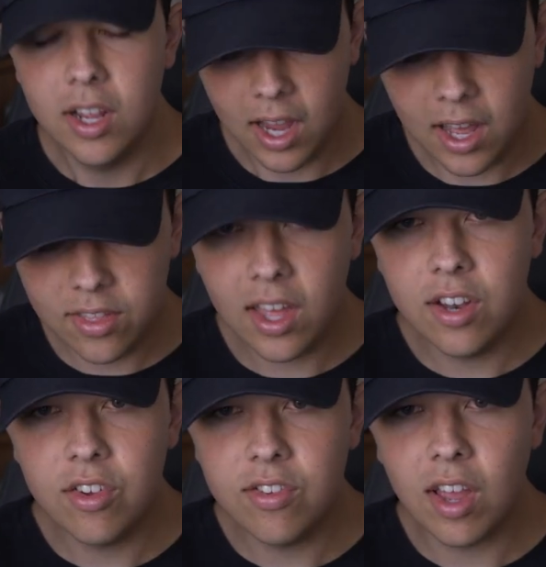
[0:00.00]
and
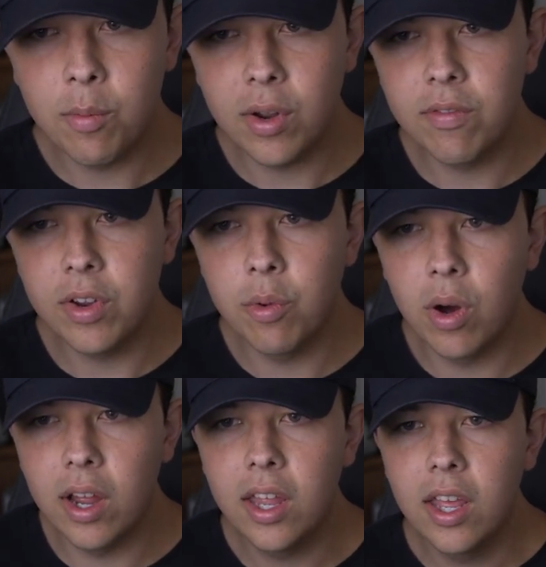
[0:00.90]
then just type whatever you
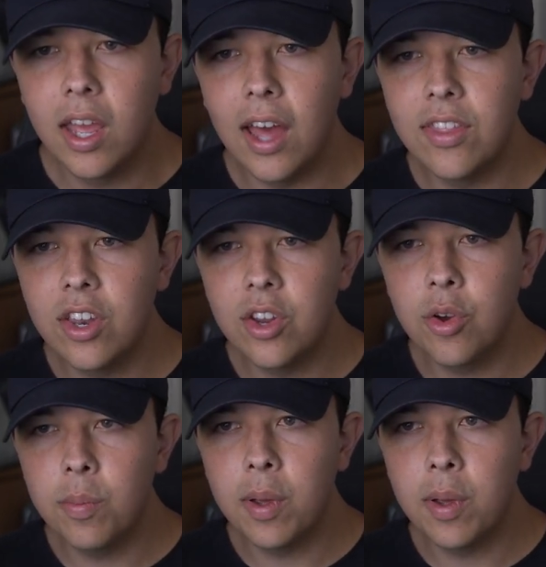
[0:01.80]
want, and then you'll